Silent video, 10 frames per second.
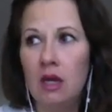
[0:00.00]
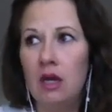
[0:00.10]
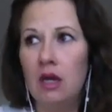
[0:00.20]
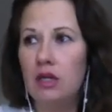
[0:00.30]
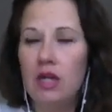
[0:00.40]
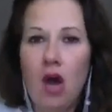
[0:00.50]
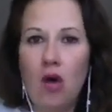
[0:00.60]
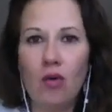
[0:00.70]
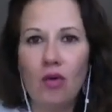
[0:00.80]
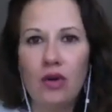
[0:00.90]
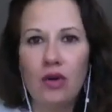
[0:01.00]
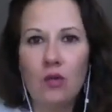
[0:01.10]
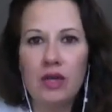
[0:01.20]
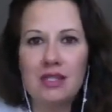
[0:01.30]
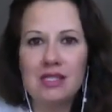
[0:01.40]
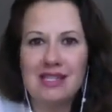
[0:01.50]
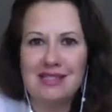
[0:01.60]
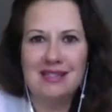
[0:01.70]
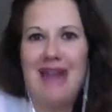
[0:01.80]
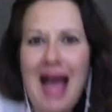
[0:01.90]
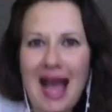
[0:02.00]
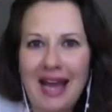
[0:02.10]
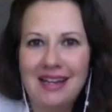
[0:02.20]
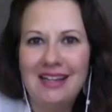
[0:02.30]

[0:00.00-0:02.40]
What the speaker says: No, it's not.